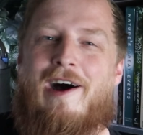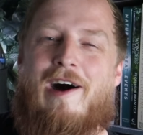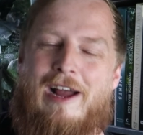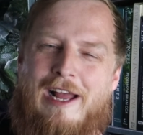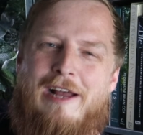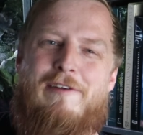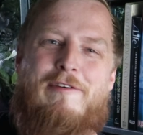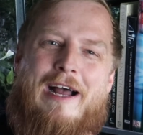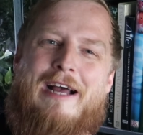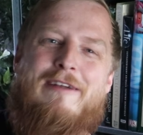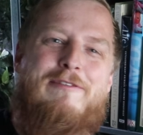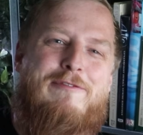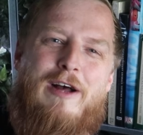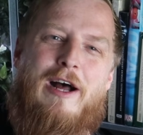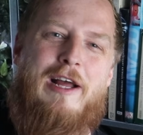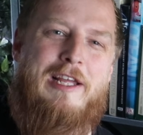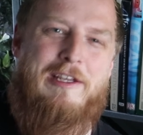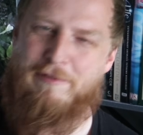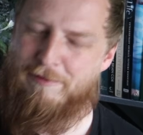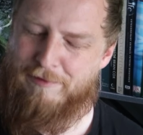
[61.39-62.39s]
I have had
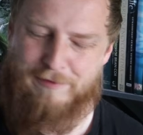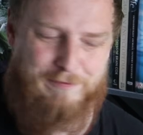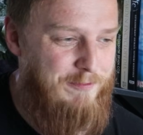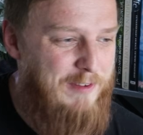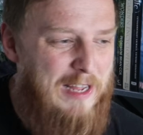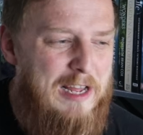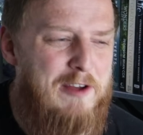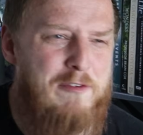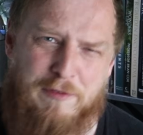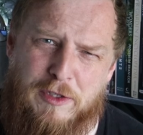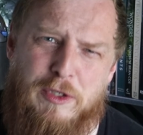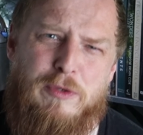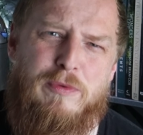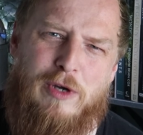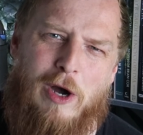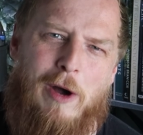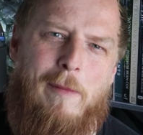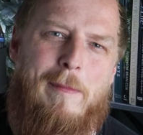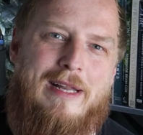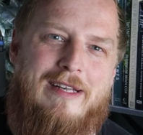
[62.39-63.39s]
a fair few
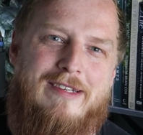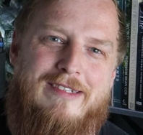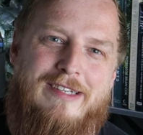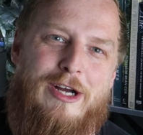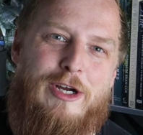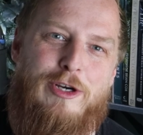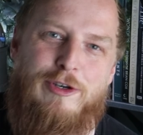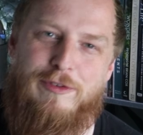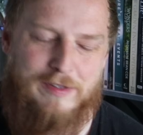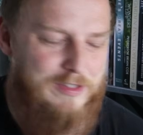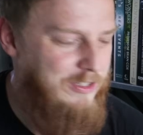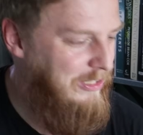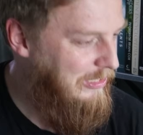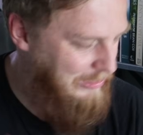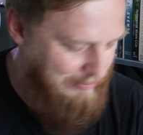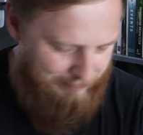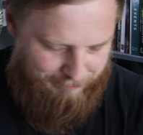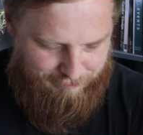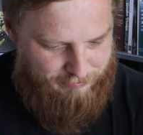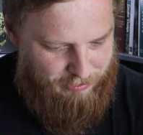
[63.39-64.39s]
comments over
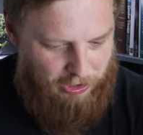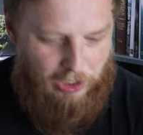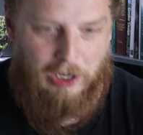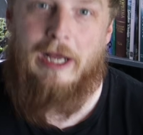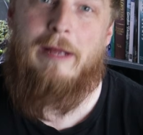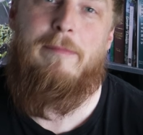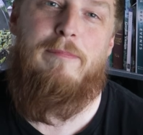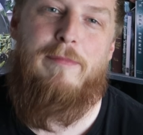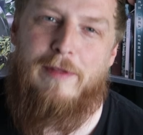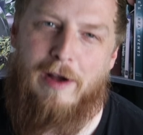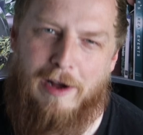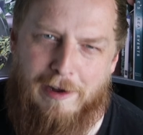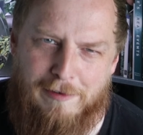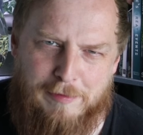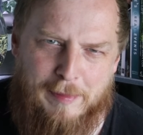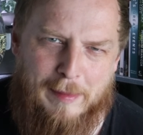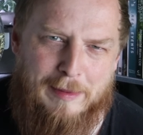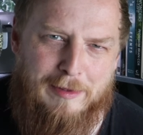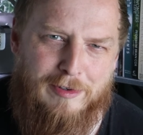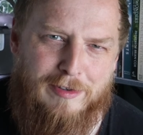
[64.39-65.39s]
the time that I've
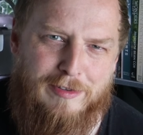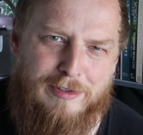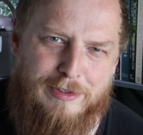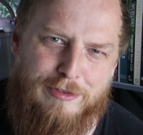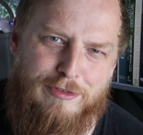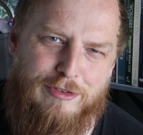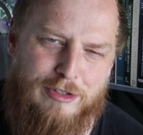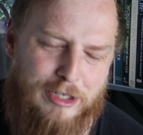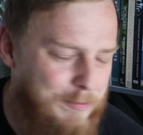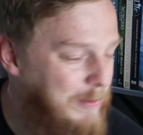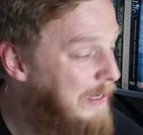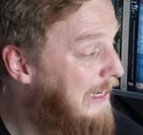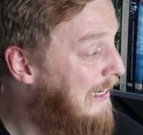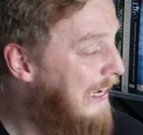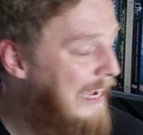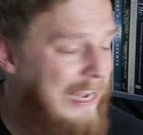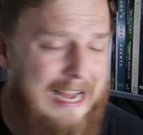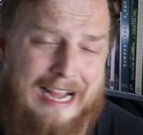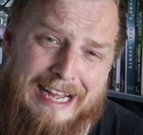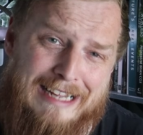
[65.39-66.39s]
spent on YouTube
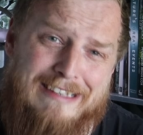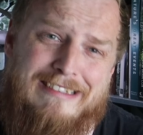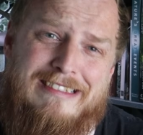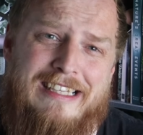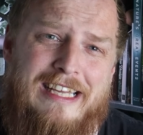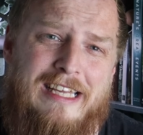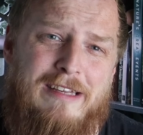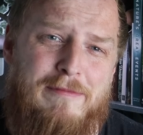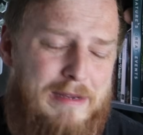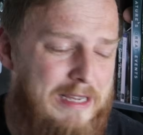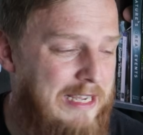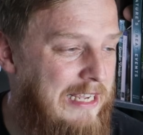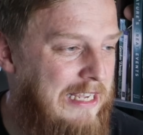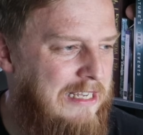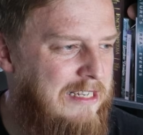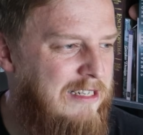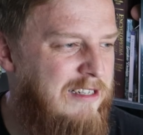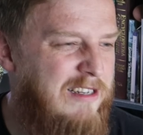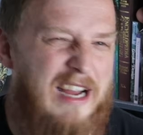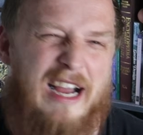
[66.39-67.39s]
asking
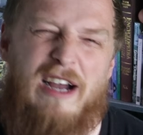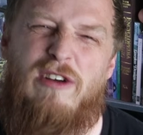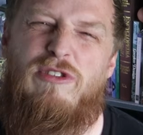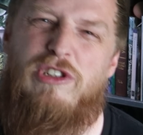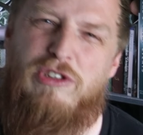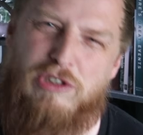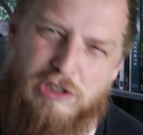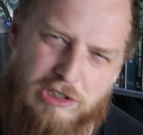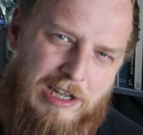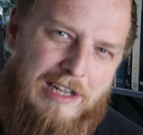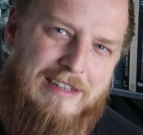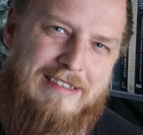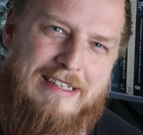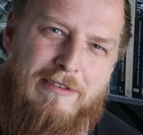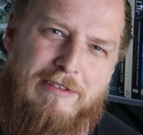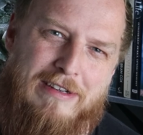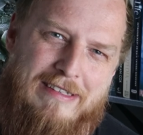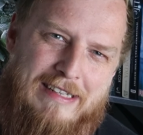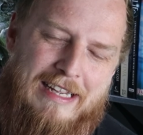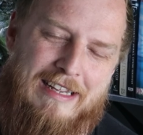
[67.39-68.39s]
me, how do you shut
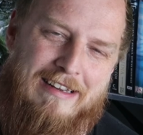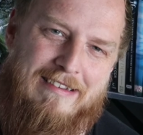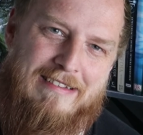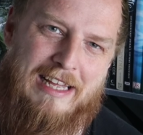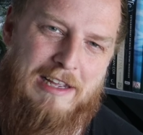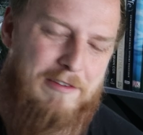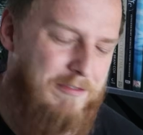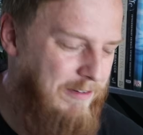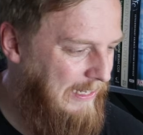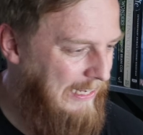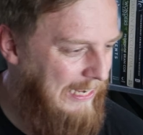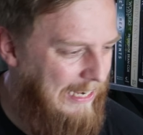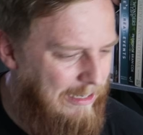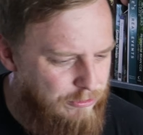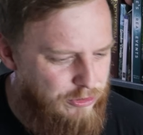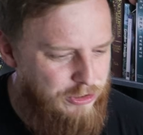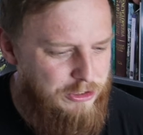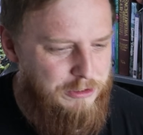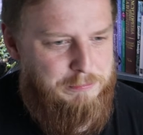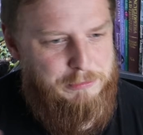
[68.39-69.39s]
down a tank safely? How
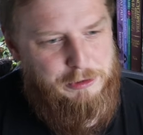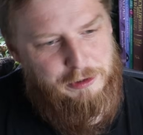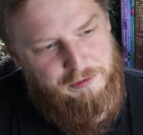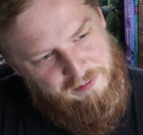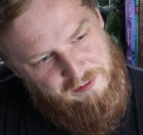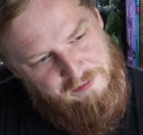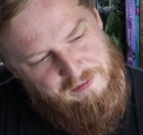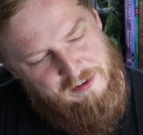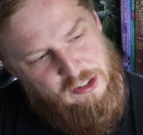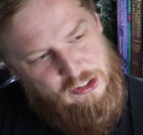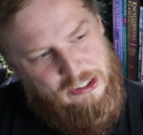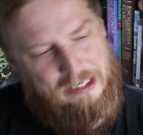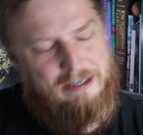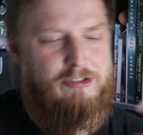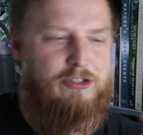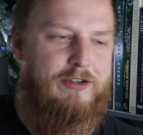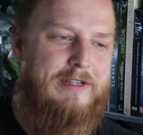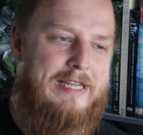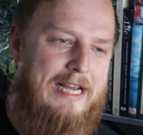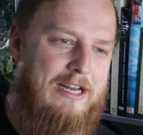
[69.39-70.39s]
do you move the fish? How
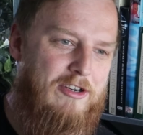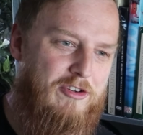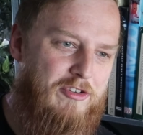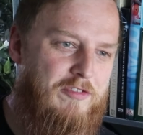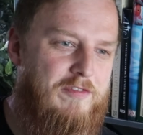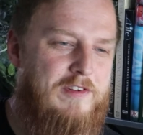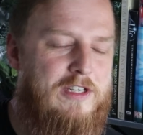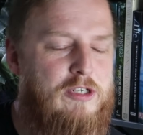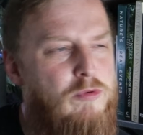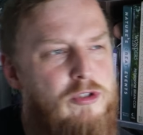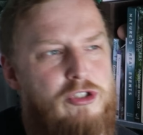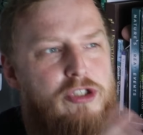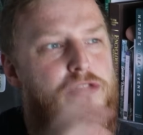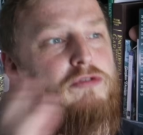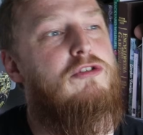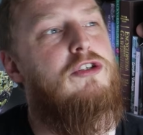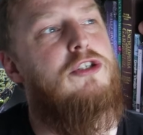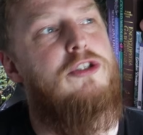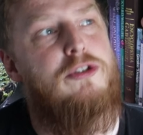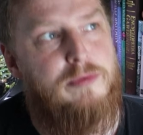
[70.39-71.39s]
do you catch the fish? What do you
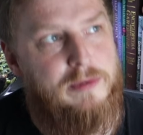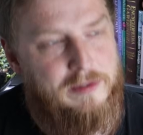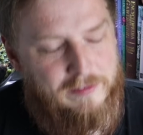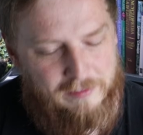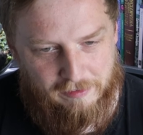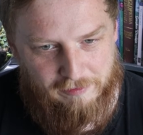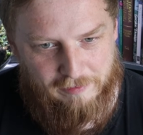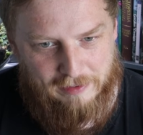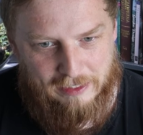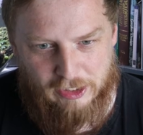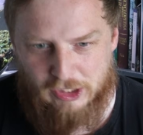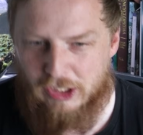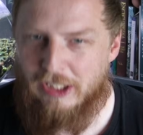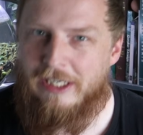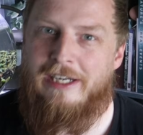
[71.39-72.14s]
do with the fish?